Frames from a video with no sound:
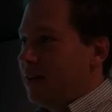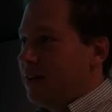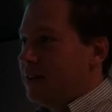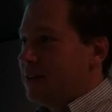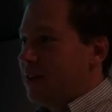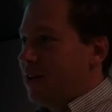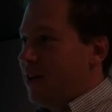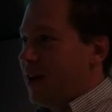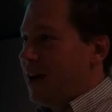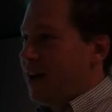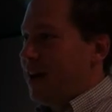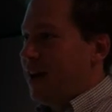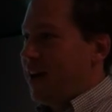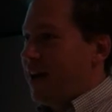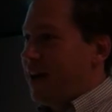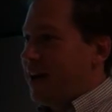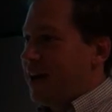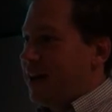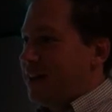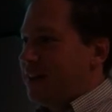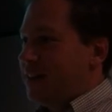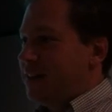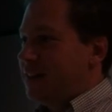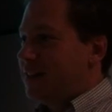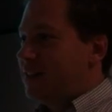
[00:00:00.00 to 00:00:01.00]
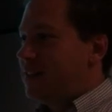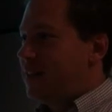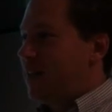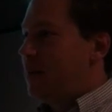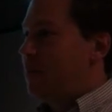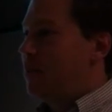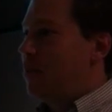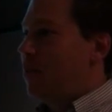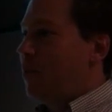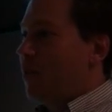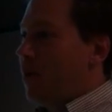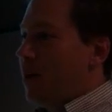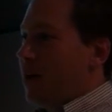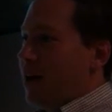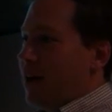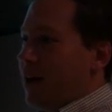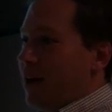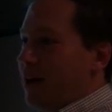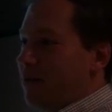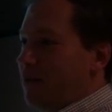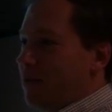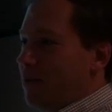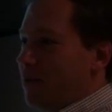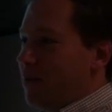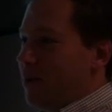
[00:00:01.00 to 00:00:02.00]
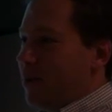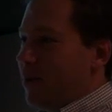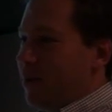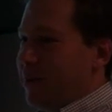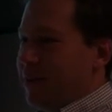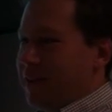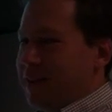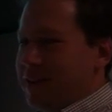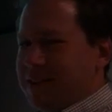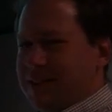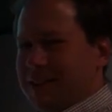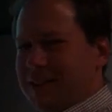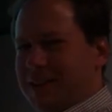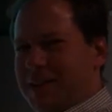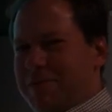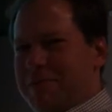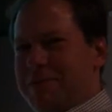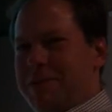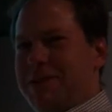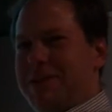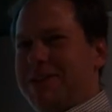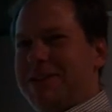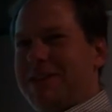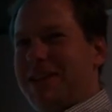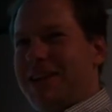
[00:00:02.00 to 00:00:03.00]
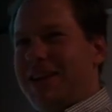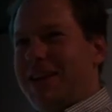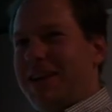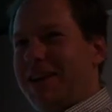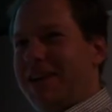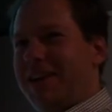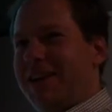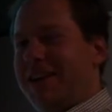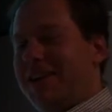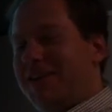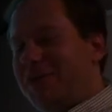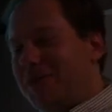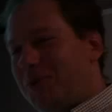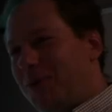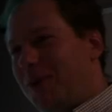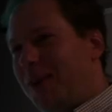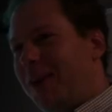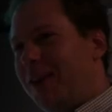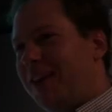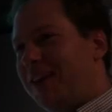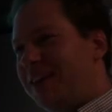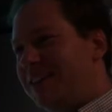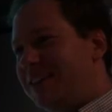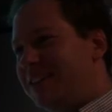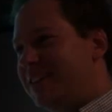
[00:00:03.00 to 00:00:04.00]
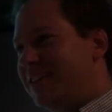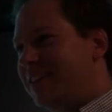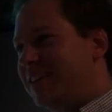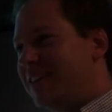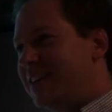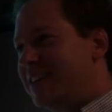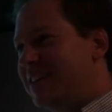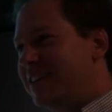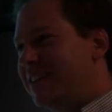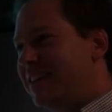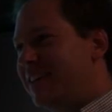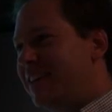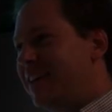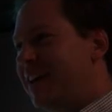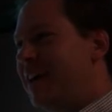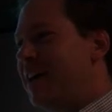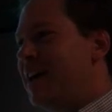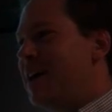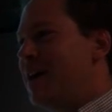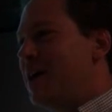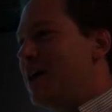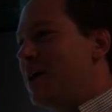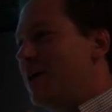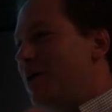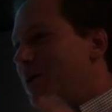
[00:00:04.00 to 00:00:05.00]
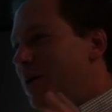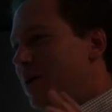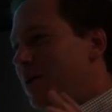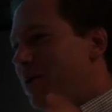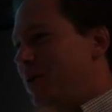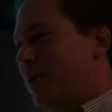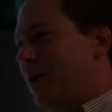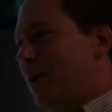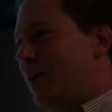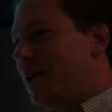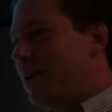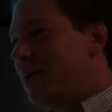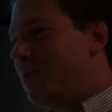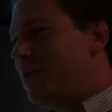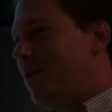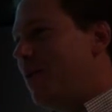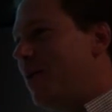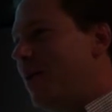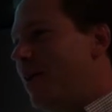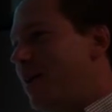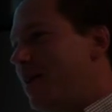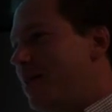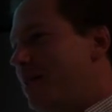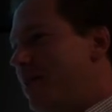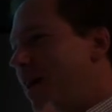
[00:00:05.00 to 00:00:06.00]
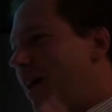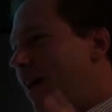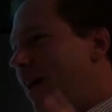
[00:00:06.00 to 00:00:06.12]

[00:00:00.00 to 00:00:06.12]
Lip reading: And so I get to step away from all this, and I'm just like, really? Seriously? We really worried